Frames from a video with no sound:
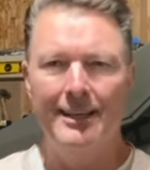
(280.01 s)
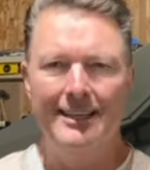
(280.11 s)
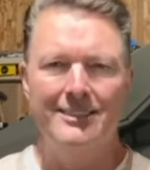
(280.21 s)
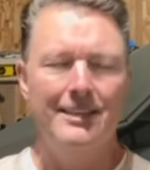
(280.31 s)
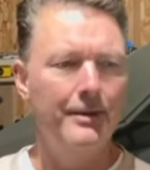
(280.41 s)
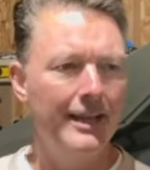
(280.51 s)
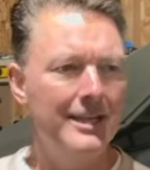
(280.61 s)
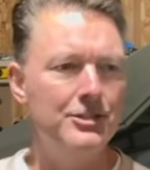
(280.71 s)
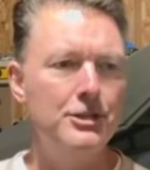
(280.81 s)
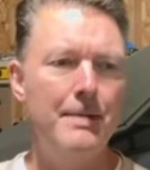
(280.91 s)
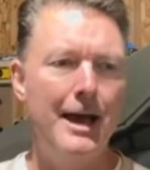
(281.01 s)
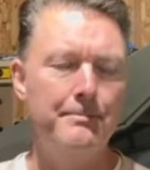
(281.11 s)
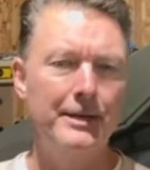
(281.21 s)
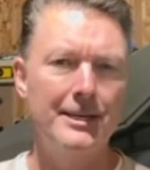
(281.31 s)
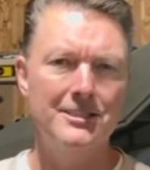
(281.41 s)
And he's like, well, that's too
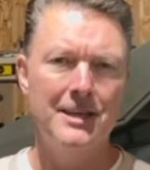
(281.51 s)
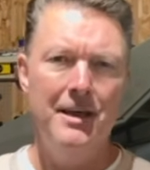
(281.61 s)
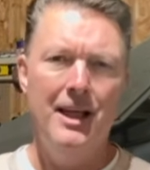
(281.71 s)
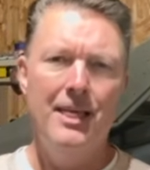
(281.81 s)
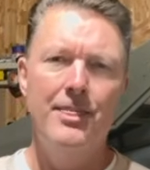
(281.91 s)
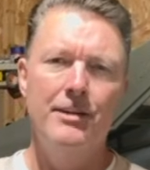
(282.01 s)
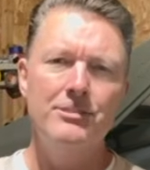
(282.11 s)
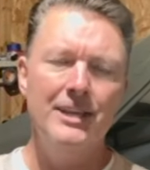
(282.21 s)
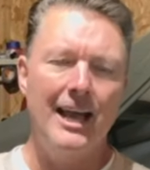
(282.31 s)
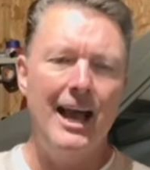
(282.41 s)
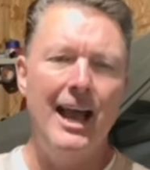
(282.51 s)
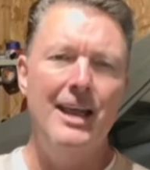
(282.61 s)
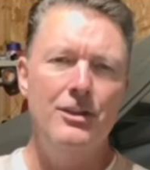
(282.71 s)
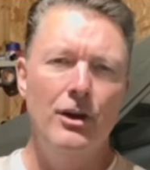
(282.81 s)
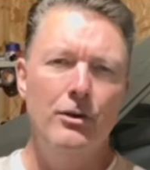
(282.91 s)
bad because there's a guy I
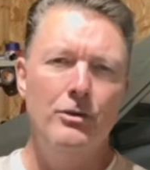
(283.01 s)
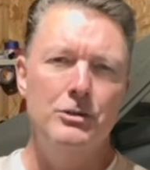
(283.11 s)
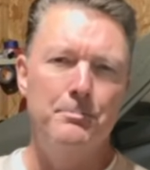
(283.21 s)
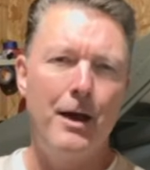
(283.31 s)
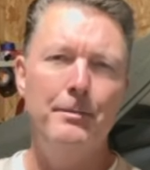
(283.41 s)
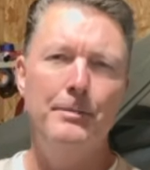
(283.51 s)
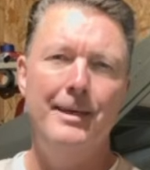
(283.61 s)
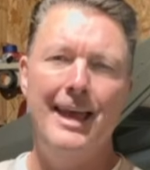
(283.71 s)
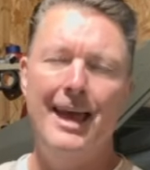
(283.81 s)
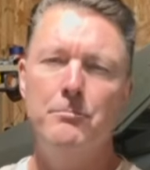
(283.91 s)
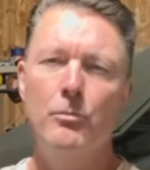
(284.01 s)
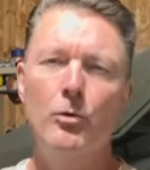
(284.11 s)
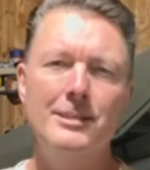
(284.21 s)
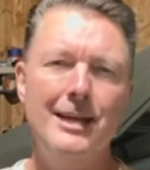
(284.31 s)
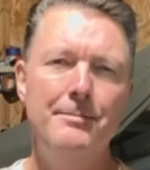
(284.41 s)
know who's probably had
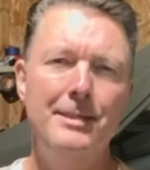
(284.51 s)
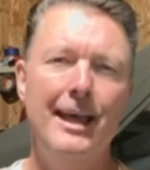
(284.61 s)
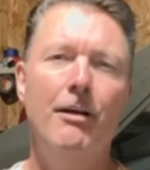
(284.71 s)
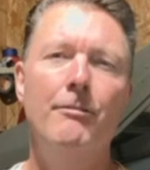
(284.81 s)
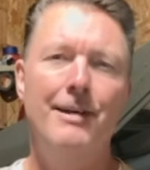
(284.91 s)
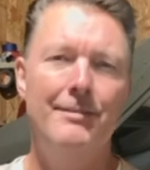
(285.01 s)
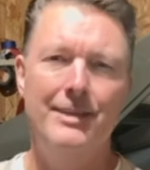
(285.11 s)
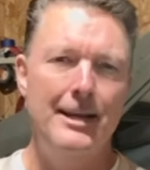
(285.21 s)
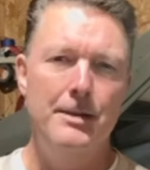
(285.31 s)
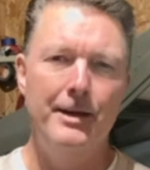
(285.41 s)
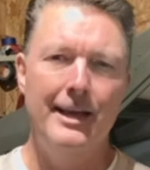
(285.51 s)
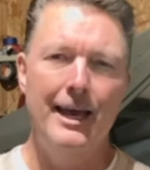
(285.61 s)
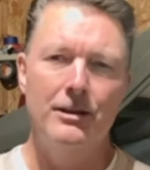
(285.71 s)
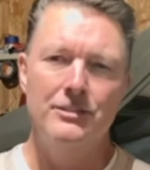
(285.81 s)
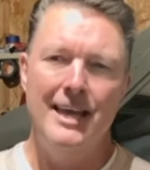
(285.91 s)
more time in the L-5 than anybody
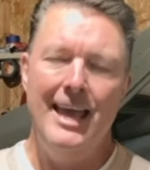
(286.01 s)
else.